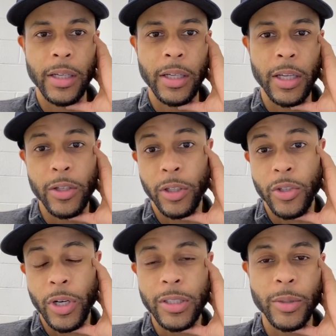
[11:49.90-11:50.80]
And you can
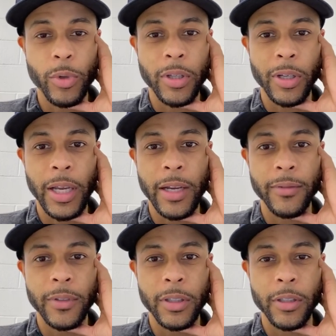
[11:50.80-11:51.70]
trust Him with your life.
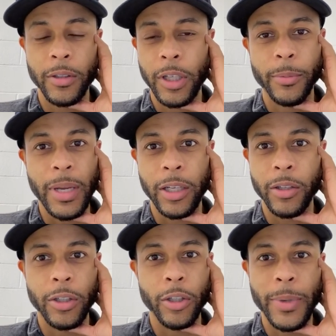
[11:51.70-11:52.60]
You'll, he'll make
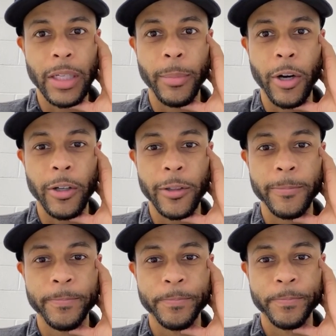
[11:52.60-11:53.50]
you. You'll make a mark
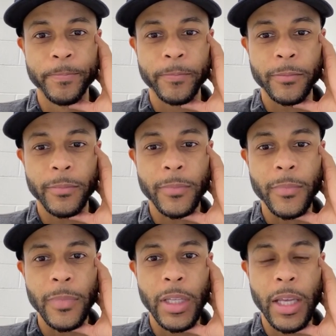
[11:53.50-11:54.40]

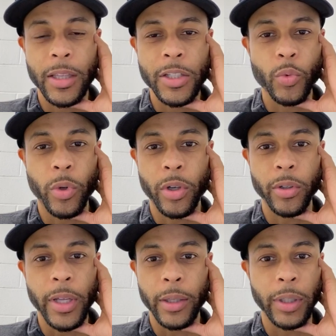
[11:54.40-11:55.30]
in this
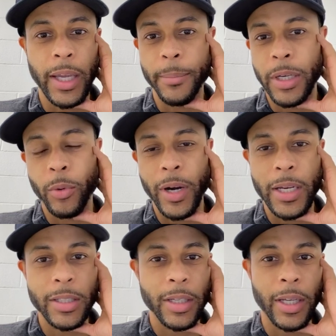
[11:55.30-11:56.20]
world that can't be
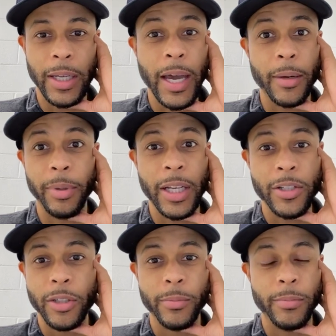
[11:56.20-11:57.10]
erased, and God will
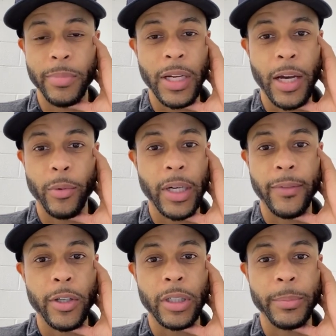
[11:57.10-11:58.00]
bless you beyond
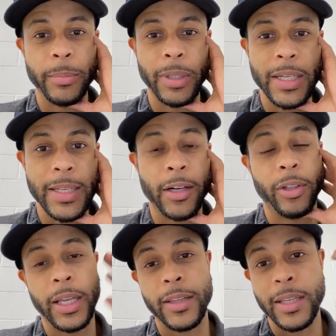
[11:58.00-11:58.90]
whatever you could be blessed, not
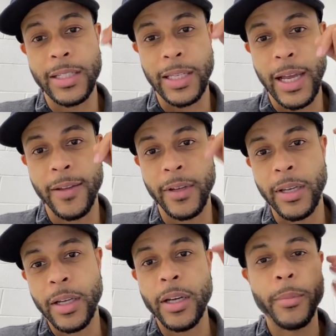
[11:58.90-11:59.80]
only in this life,
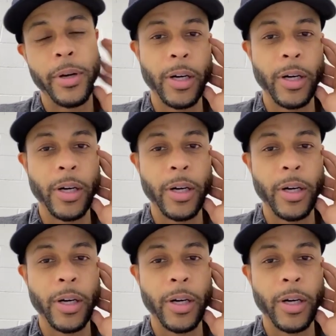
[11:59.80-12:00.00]
but in